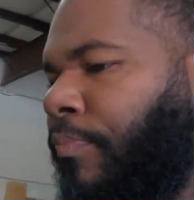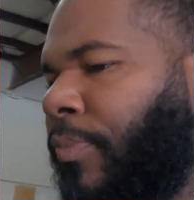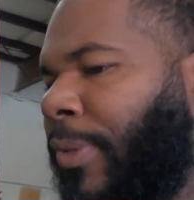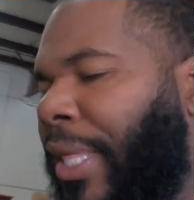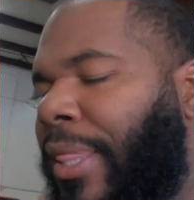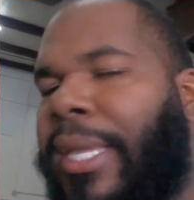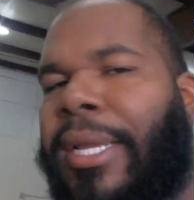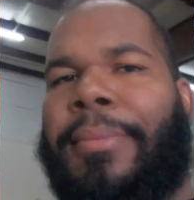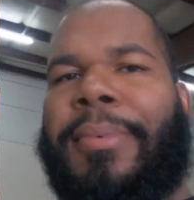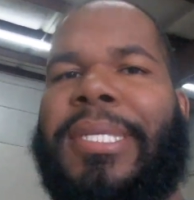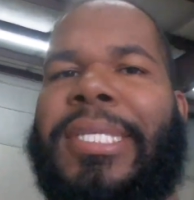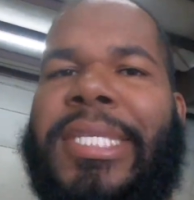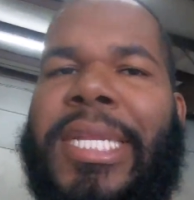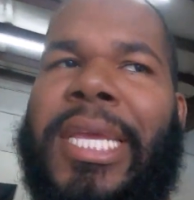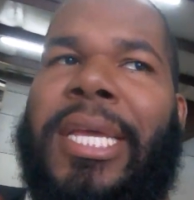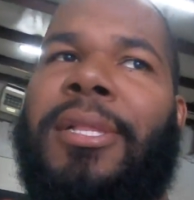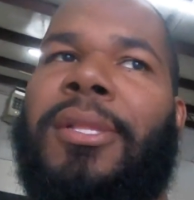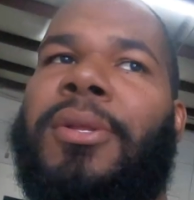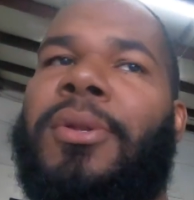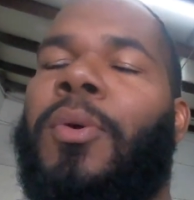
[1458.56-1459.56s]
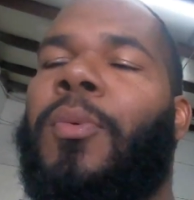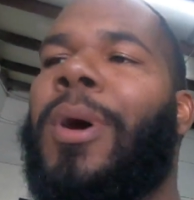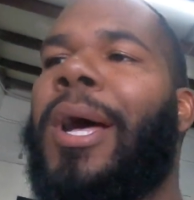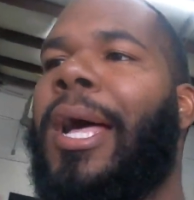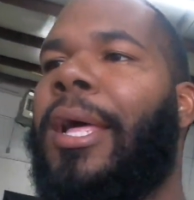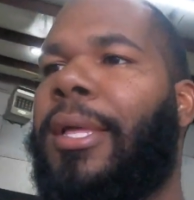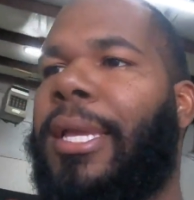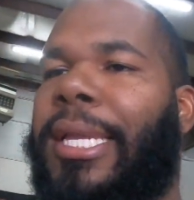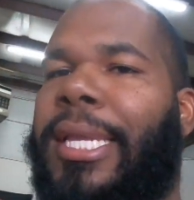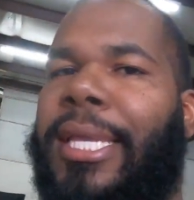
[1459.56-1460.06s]
I think I'm gonna stay a little
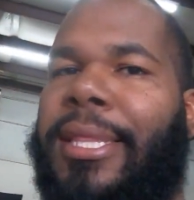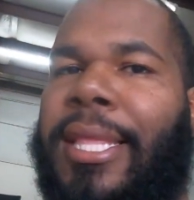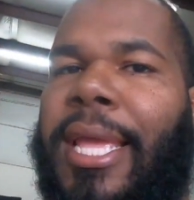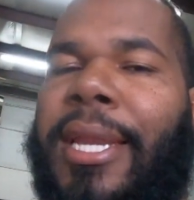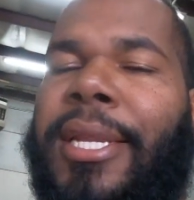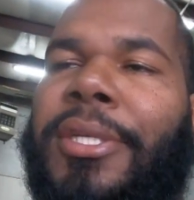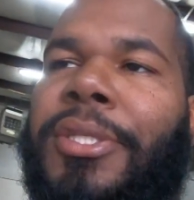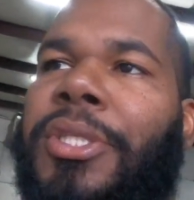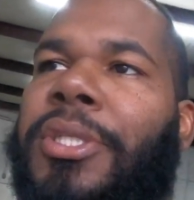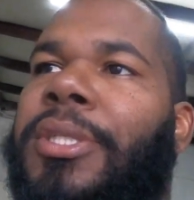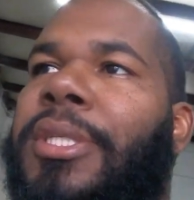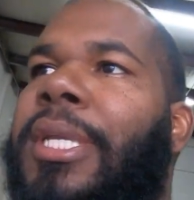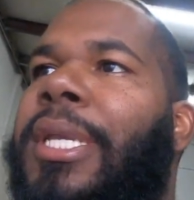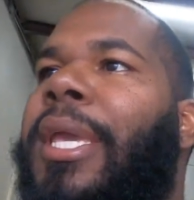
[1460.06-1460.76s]
while and get that engine